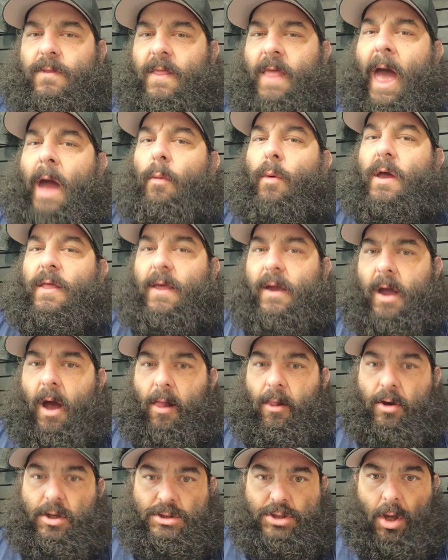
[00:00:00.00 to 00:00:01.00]
That way the
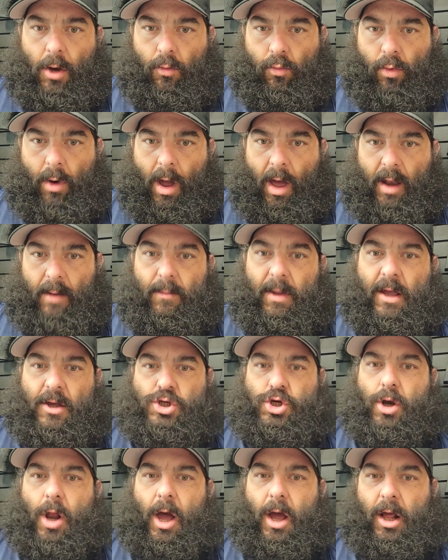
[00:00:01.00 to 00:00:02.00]
colors don't run,
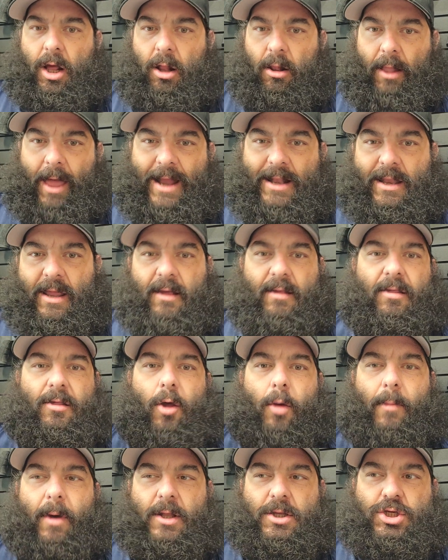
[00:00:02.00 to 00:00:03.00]
because you're not collecting
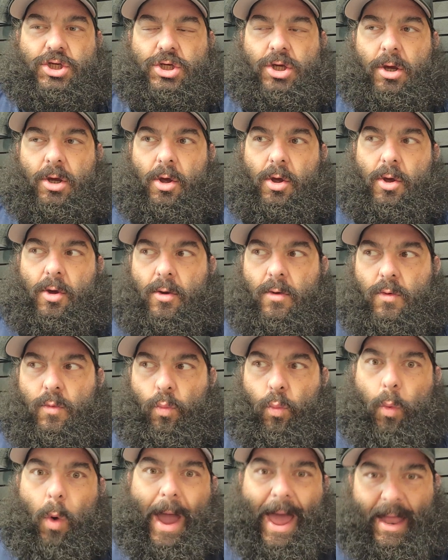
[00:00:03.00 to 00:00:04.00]
so much
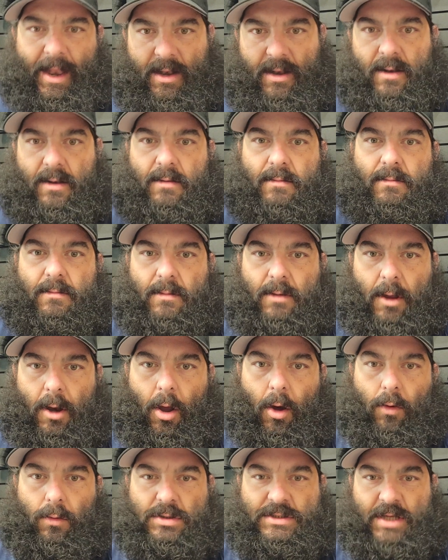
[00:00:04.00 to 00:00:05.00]
wet,
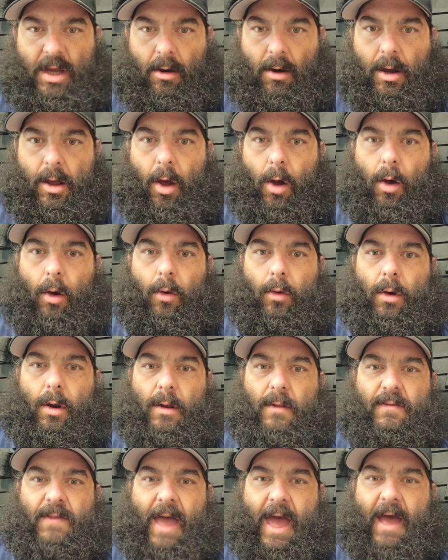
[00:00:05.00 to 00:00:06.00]
Cerakote
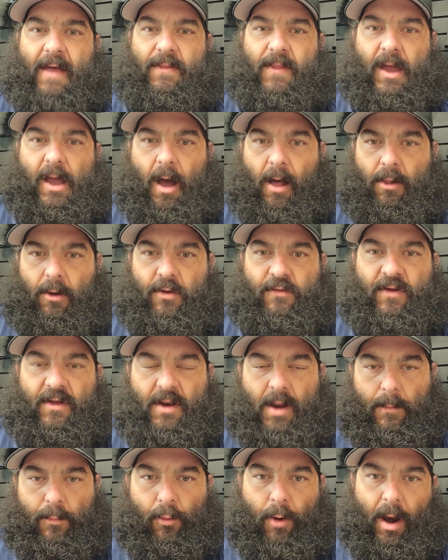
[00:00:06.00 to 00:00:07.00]
that the colors
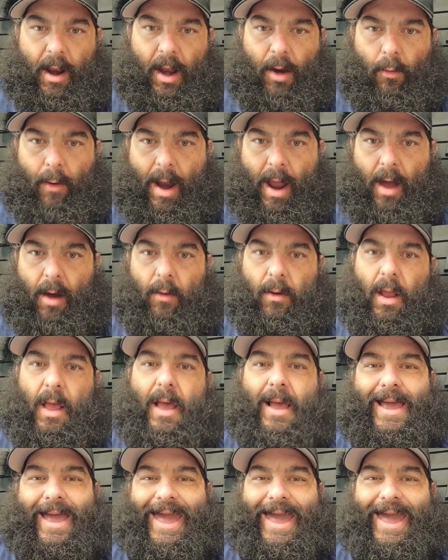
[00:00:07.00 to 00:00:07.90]
end up running around.